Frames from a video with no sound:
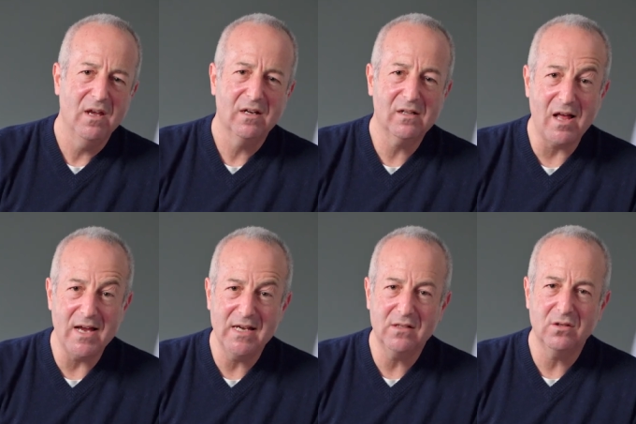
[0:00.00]

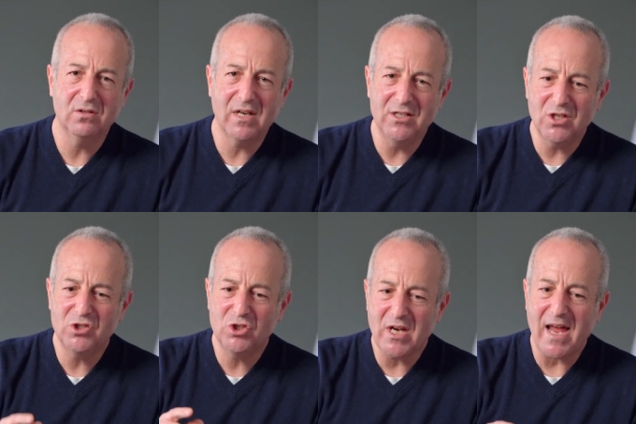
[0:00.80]
client. Can you
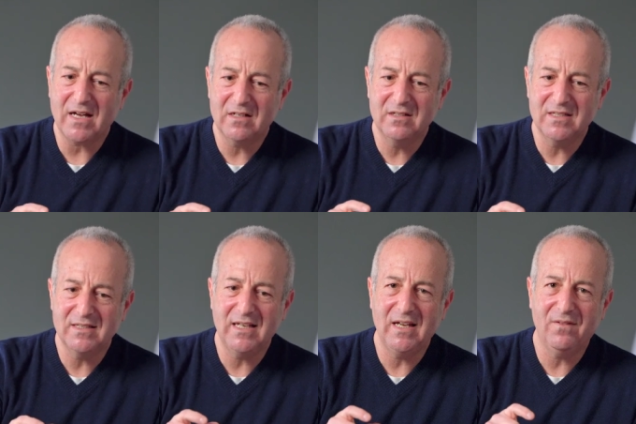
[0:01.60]
check to
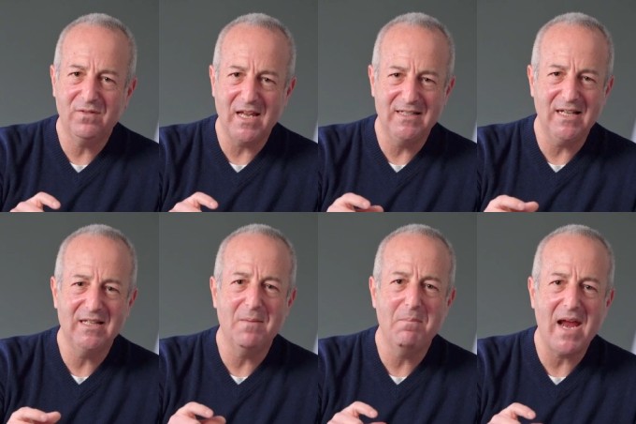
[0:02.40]
see if they did
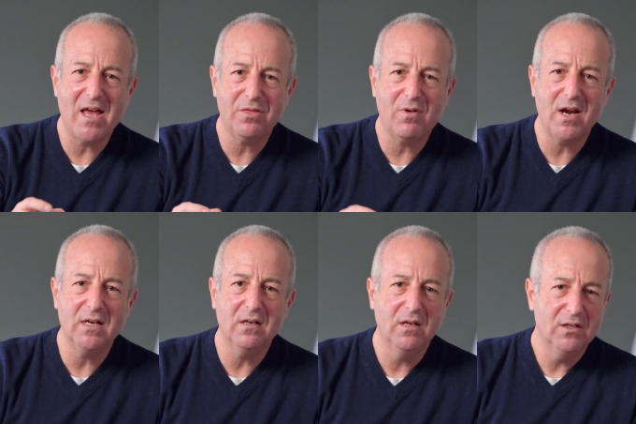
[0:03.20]
the math
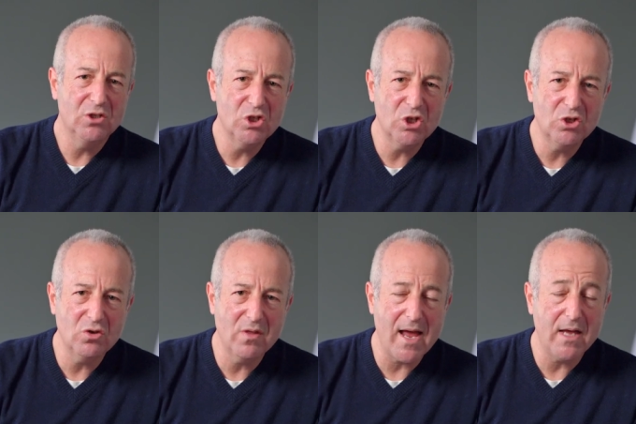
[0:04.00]
right? Did you
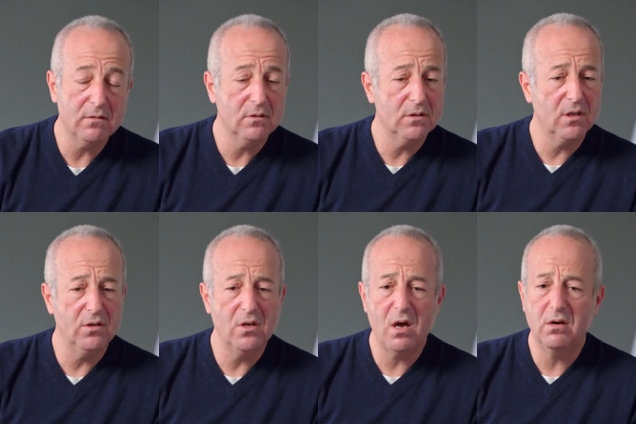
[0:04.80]
do that? And he said,
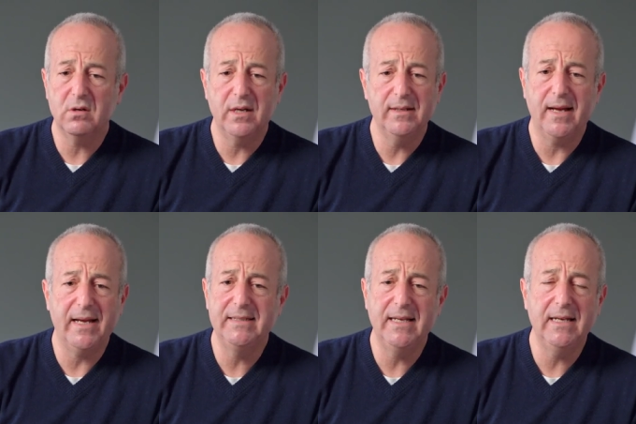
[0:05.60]
No, I, I
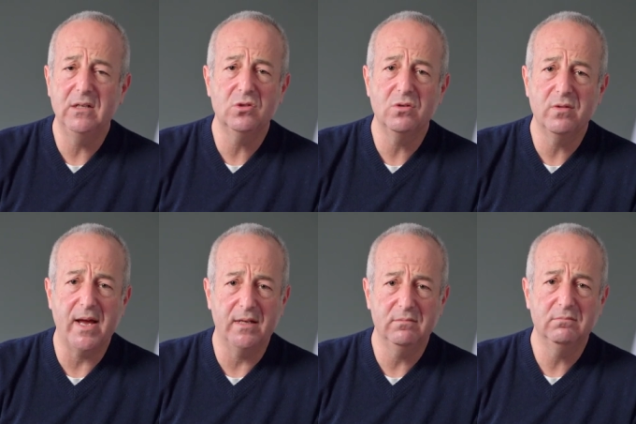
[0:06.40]
didn't do
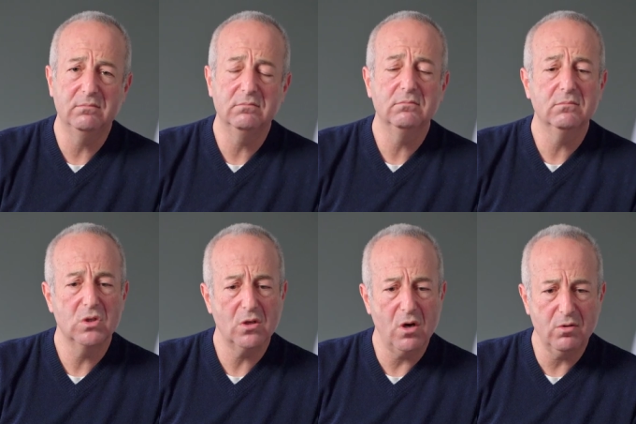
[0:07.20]
that
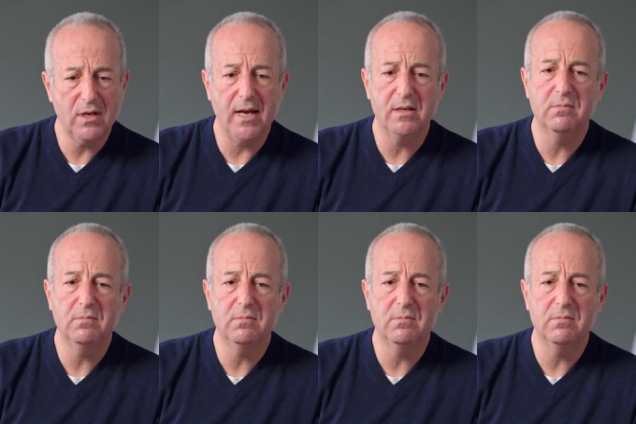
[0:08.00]
said, okay.